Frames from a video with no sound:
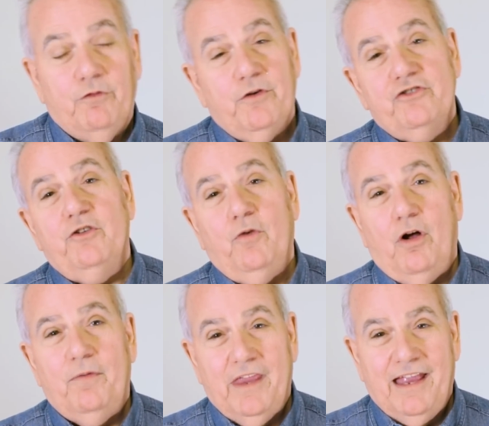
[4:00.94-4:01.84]
first of
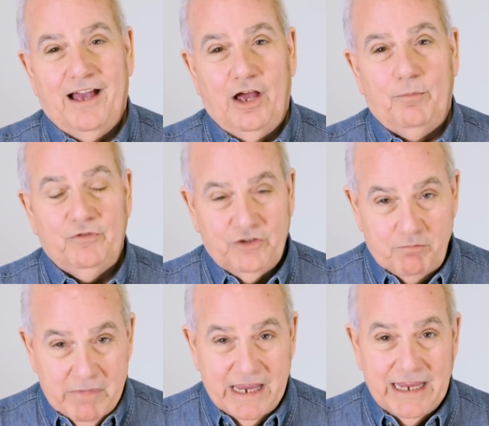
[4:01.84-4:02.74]
all, to
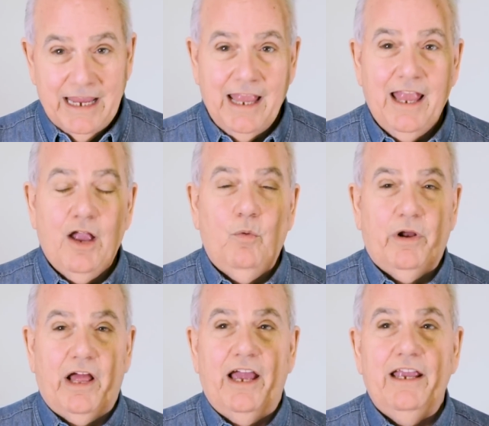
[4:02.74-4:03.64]
me,
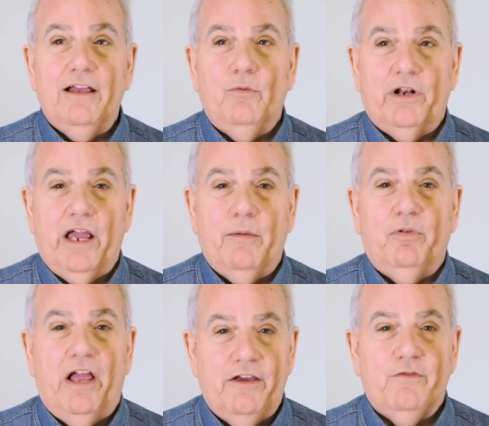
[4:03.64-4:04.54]
when I
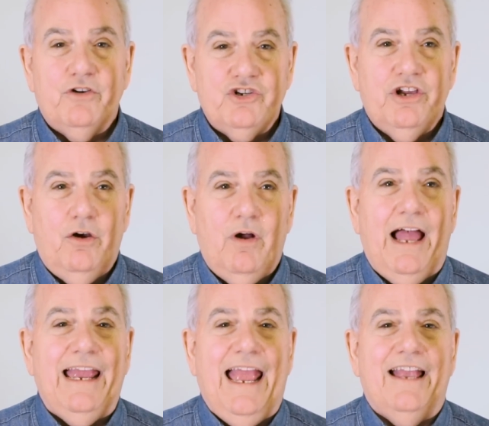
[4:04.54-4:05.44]
apply for a show,
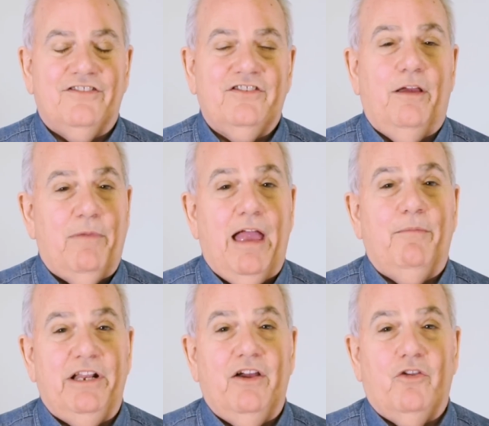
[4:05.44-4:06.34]
I ask them how
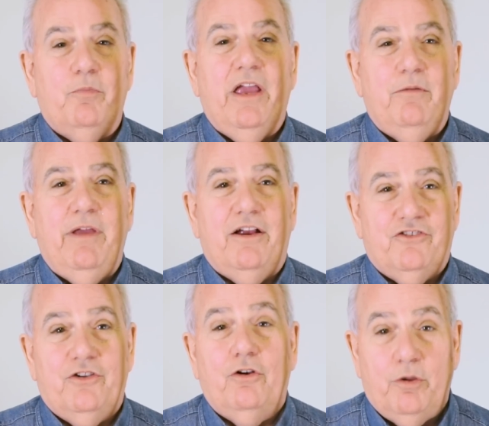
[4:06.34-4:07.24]
many other pen
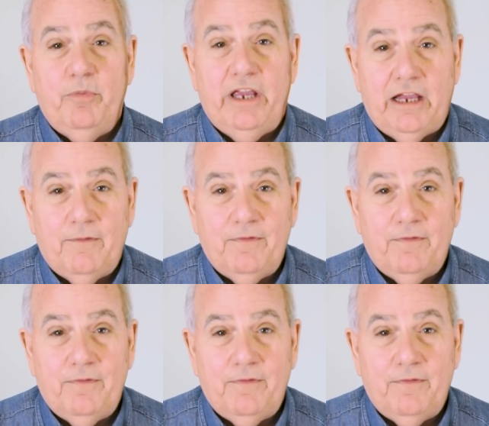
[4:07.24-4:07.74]
makers they're going to be.